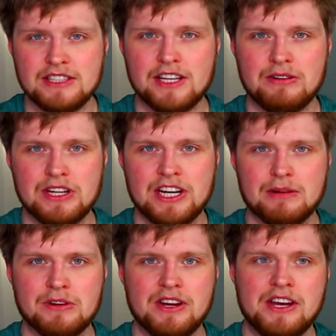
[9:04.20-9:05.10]
security
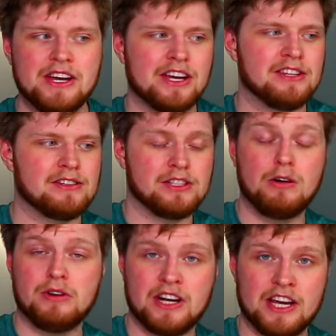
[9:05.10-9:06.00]
camera, is there's
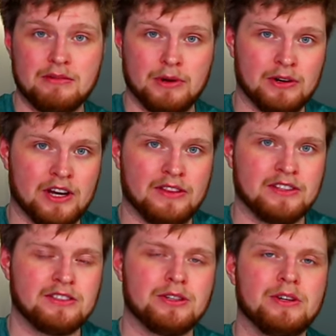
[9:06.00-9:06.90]
no night mode on
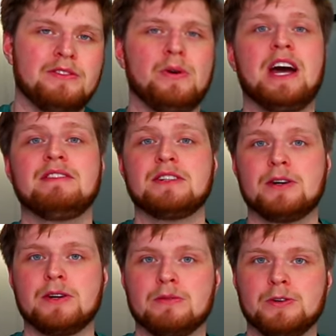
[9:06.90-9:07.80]
this. So if you have a
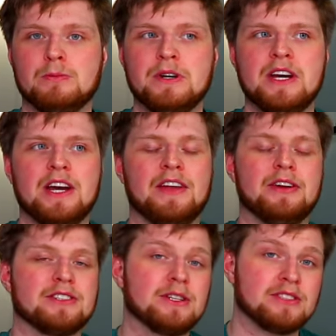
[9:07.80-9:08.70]
dark room and
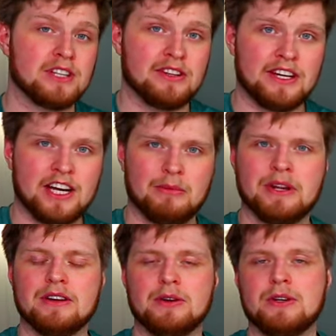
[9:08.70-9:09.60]
there's no sunlight coming
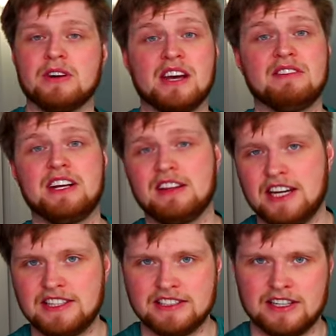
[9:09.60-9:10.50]
in, or you don't have any
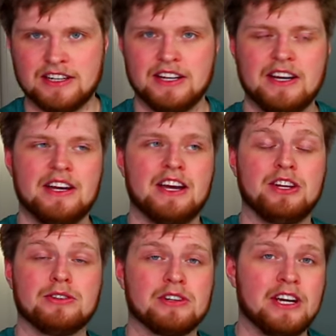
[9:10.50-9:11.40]
lights on,
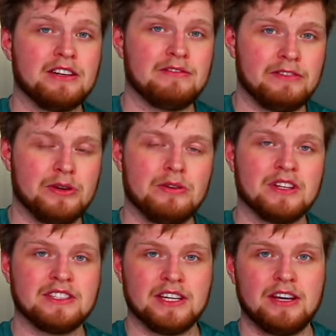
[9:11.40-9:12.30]
and you're trying to view
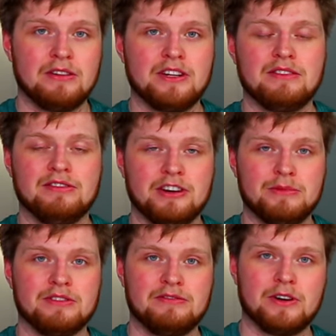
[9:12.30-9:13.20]
the security
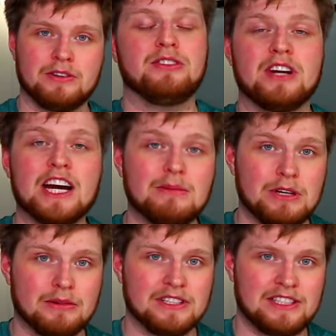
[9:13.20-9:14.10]
from your phone, you're not gonna be
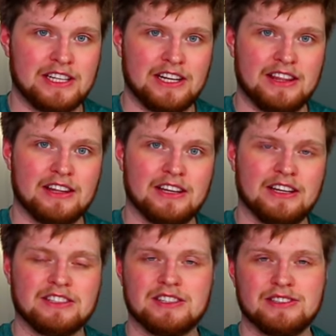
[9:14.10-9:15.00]
able to see anything.
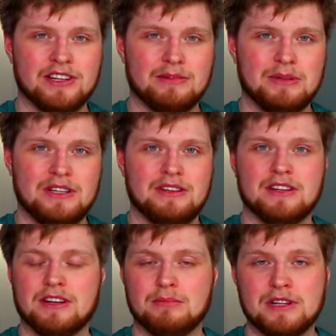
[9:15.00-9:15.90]
It's just gonna be
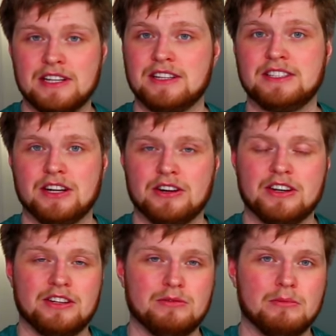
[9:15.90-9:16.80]
completely dark,
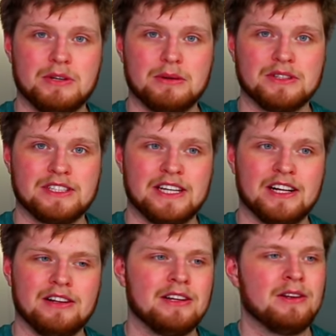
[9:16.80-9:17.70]
and you won't be able to
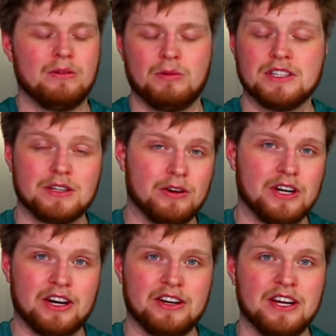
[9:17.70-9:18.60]
tell what's going
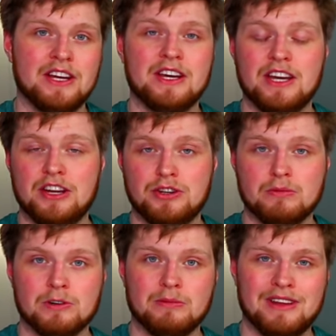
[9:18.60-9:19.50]
on in your
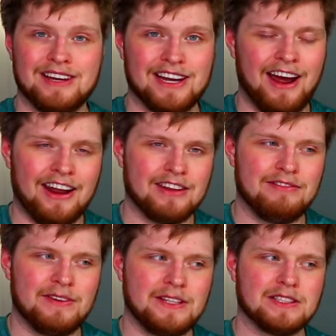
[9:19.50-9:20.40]
room, and that kind of
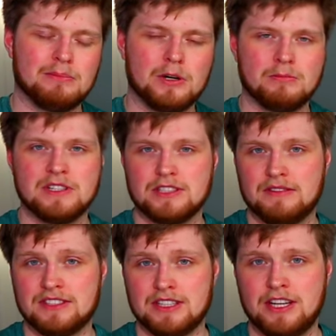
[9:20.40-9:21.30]
defeats the purpose of
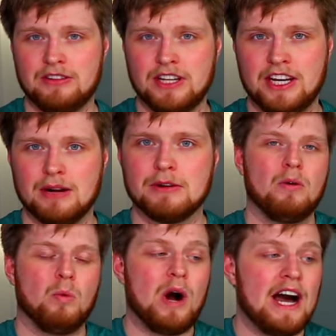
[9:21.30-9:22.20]
a security camera.
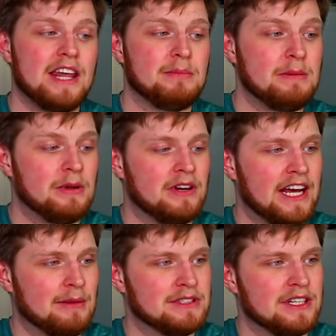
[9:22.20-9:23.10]
Why the people at
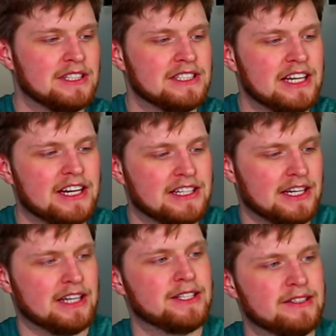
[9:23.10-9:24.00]
Amazon decided
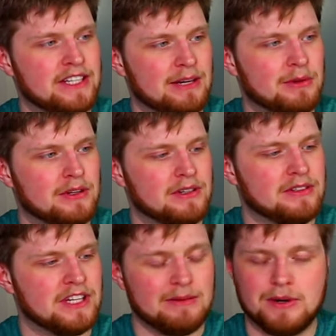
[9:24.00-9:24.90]
not to enable
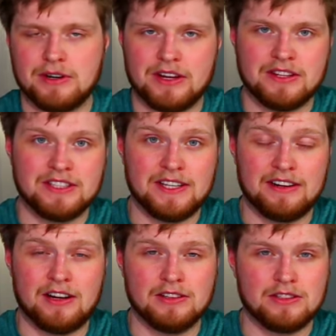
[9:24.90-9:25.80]
night mode on this and
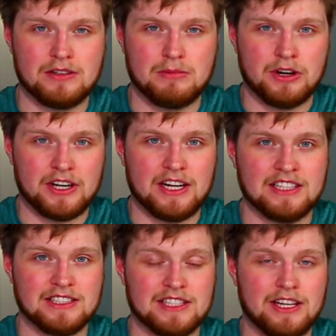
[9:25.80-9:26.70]
also market it
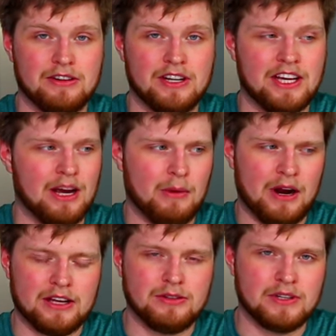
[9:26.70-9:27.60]
as a security camera,
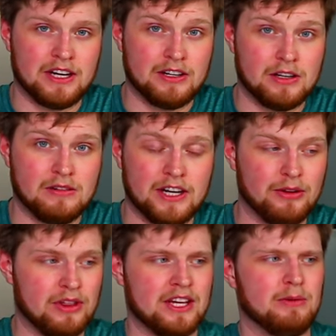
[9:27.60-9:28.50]
I do not know. I
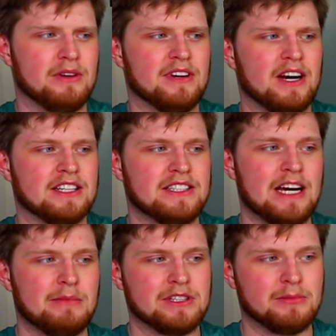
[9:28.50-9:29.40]
don't think it would have cost
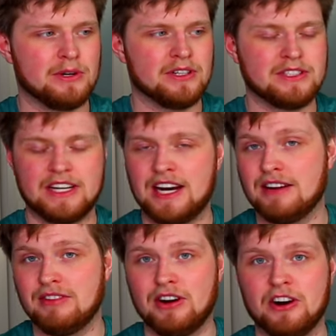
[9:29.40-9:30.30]
that much more to
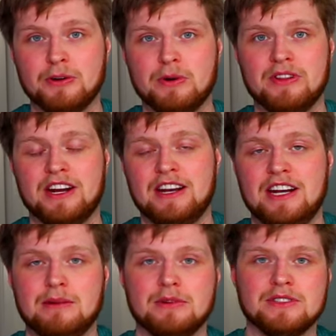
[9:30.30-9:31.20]
have the hardware that
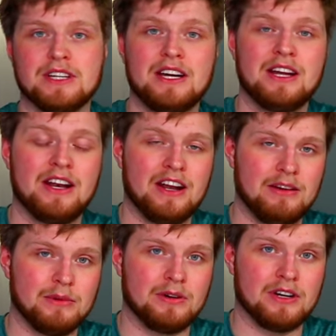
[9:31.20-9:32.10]
enables
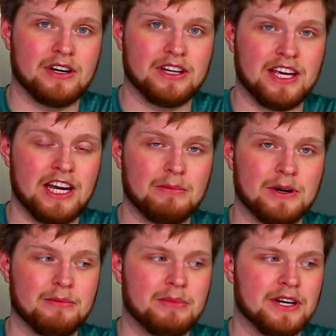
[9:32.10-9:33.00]
night mode on a
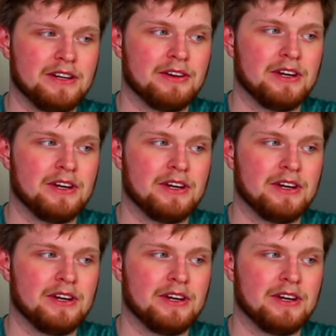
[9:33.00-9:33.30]
camera, but